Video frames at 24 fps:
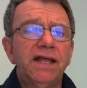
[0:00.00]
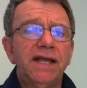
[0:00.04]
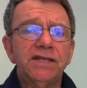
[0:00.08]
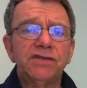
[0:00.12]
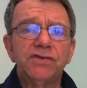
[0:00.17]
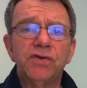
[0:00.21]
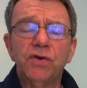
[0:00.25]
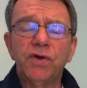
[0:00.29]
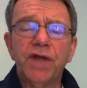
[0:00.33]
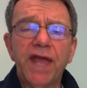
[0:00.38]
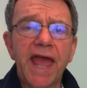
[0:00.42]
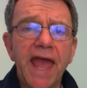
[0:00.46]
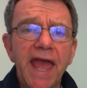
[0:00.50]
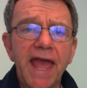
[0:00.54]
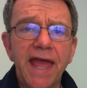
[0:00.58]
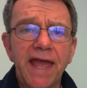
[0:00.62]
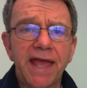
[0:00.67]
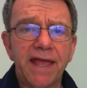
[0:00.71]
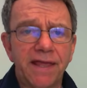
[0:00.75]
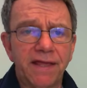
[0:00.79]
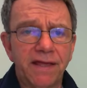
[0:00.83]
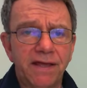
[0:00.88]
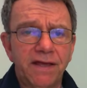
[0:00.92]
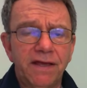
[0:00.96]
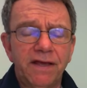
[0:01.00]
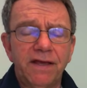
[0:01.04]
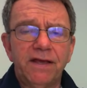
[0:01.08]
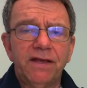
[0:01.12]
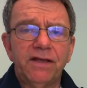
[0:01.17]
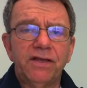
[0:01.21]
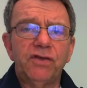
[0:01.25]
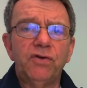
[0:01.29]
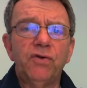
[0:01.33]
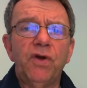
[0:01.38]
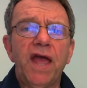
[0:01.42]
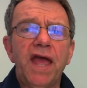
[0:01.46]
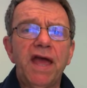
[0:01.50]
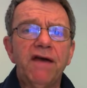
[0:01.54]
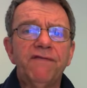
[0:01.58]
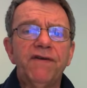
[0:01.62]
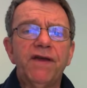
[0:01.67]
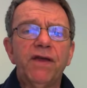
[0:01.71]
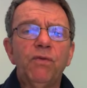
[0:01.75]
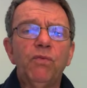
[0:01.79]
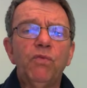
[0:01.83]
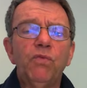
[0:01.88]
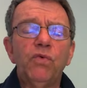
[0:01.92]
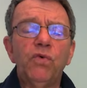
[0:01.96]
That's okay. You have
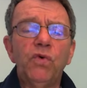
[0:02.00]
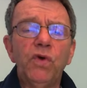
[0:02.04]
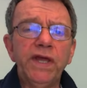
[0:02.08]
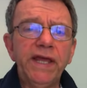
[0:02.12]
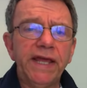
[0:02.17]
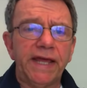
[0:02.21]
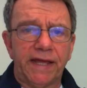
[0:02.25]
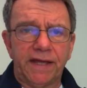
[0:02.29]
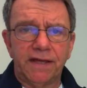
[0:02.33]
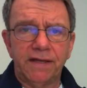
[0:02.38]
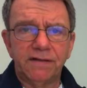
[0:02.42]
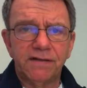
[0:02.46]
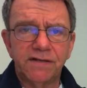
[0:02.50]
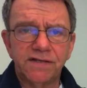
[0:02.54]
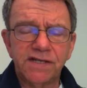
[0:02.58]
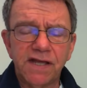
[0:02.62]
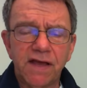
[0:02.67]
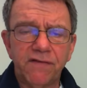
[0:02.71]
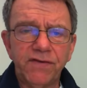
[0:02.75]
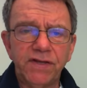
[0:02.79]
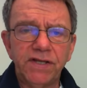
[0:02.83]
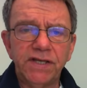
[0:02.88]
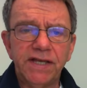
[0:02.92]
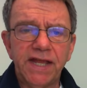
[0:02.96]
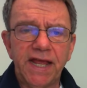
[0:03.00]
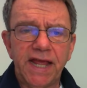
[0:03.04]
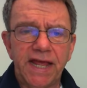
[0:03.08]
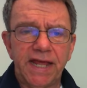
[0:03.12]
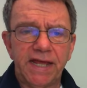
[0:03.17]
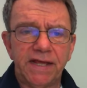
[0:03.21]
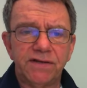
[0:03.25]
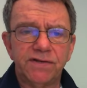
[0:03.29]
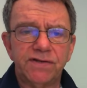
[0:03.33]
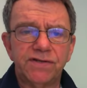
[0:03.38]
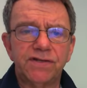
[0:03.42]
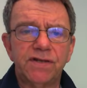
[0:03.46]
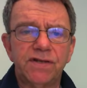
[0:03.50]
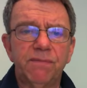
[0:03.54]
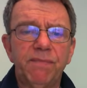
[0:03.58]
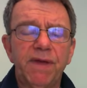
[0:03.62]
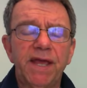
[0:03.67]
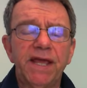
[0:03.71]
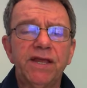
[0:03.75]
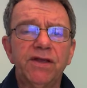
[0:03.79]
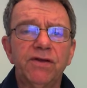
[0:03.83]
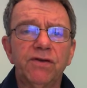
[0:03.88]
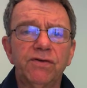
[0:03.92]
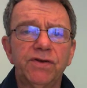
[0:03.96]
a week, 7 days, to
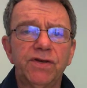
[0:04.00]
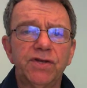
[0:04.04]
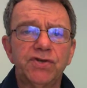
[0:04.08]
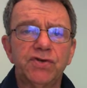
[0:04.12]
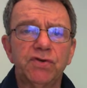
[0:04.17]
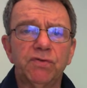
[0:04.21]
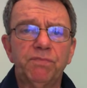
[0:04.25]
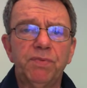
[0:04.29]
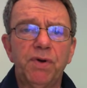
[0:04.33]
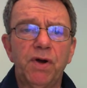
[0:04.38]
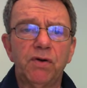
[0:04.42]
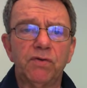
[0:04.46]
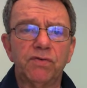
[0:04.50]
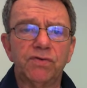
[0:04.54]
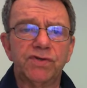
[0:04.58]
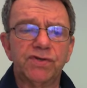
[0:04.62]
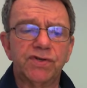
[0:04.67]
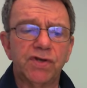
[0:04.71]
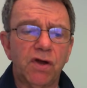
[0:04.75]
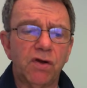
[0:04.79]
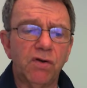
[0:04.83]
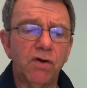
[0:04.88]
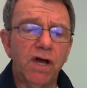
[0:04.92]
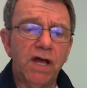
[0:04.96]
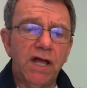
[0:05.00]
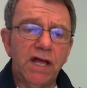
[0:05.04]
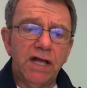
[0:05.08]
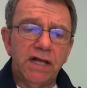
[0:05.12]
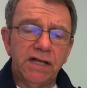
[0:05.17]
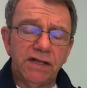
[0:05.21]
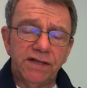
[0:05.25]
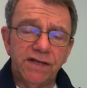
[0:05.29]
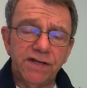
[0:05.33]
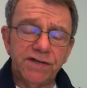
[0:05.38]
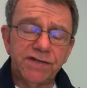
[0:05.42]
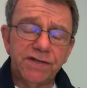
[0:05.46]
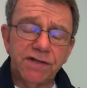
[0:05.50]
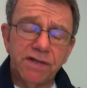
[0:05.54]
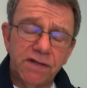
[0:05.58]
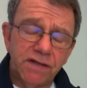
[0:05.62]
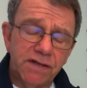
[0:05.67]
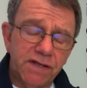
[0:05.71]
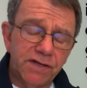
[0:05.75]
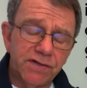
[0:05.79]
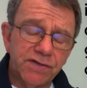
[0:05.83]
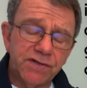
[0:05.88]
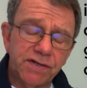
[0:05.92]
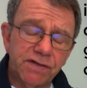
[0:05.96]
make your initial post. So this
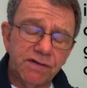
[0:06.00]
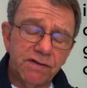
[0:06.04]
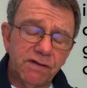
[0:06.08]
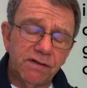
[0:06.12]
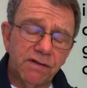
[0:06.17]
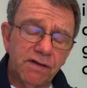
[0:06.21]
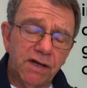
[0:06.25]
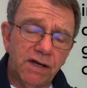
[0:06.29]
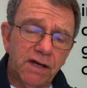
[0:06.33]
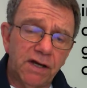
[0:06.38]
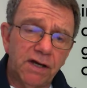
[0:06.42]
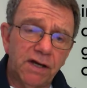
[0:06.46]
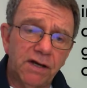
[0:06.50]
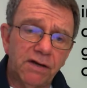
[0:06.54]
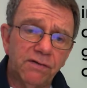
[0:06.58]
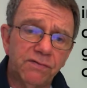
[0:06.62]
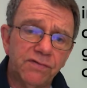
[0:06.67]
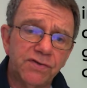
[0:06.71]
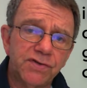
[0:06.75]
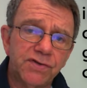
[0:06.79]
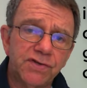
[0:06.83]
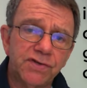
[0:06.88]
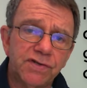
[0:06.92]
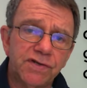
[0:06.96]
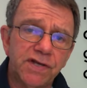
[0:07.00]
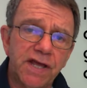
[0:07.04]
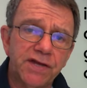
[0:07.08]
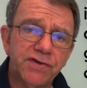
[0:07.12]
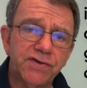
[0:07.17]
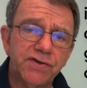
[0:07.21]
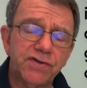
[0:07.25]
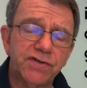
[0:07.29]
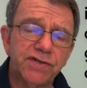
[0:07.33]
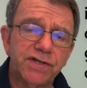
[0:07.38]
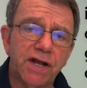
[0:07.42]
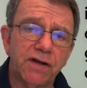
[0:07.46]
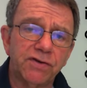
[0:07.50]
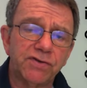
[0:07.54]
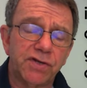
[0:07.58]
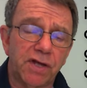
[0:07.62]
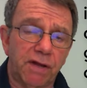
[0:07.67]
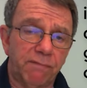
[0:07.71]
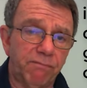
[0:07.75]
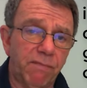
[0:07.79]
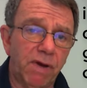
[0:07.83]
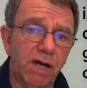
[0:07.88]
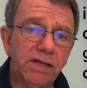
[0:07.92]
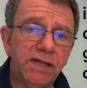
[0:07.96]
session starts
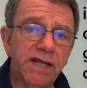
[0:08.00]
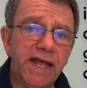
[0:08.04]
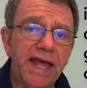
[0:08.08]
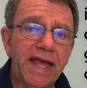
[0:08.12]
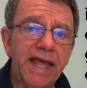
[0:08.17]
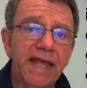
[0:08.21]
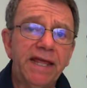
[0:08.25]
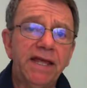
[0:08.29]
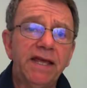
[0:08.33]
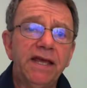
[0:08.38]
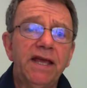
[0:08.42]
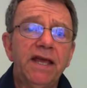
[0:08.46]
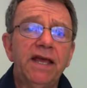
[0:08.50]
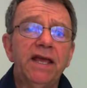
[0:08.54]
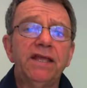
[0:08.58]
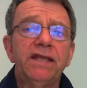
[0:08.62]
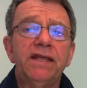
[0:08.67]
on Monday.